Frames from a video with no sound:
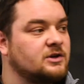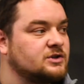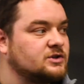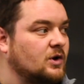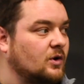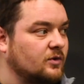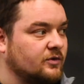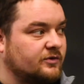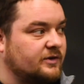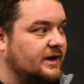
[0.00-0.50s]
just
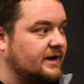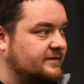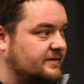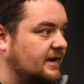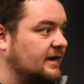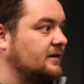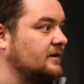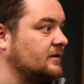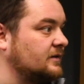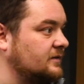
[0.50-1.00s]
holds it at
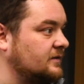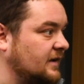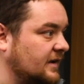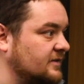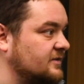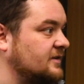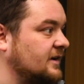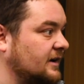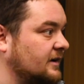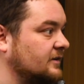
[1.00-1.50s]
10
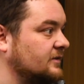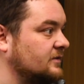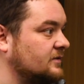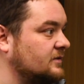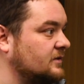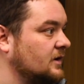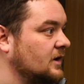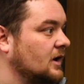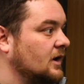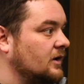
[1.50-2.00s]

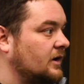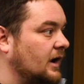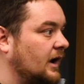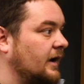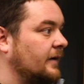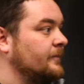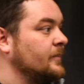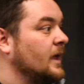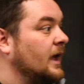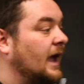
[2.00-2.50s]
seconds.
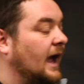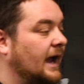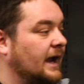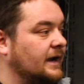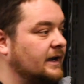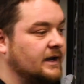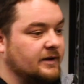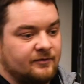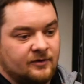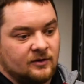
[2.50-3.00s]
Okay.
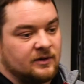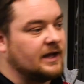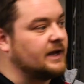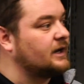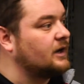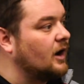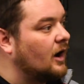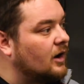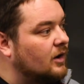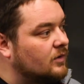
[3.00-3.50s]
And if you
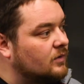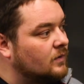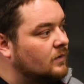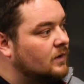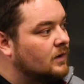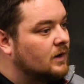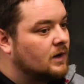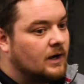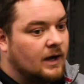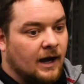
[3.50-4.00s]
let go,
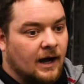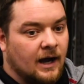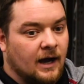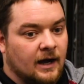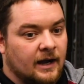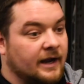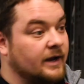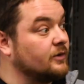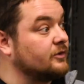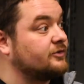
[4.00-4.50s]

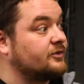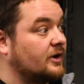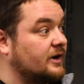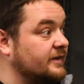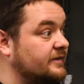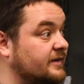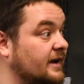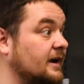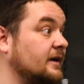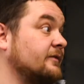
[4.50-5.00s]
it'll start
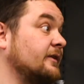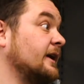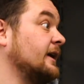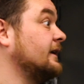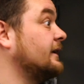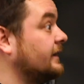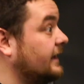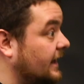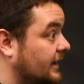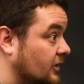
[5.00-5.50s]
at 10. If you
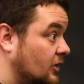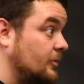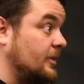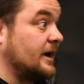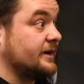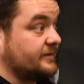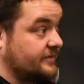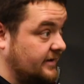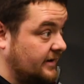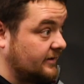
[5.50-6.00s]
hit it again, it'll go
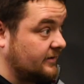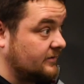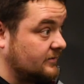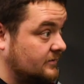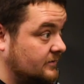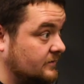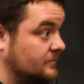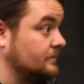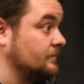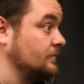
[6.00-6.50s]
back to 10.
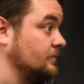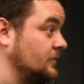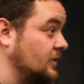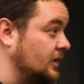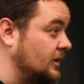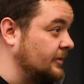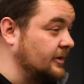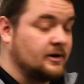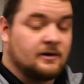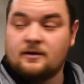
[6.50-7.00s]

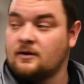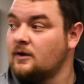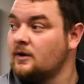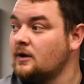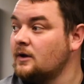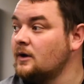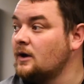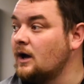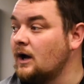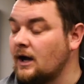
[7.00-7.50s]
You know what
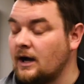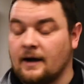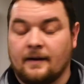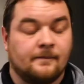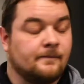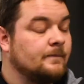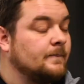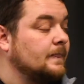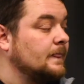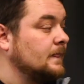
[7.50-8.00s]
I
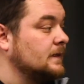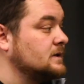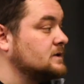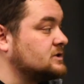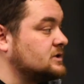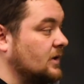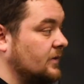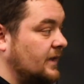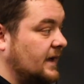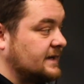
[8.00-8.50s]
mean?
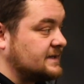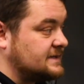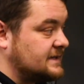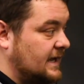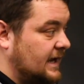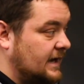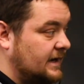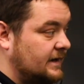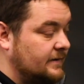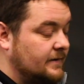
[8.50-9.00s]
So that's
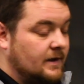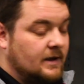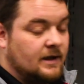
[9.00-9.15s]
that.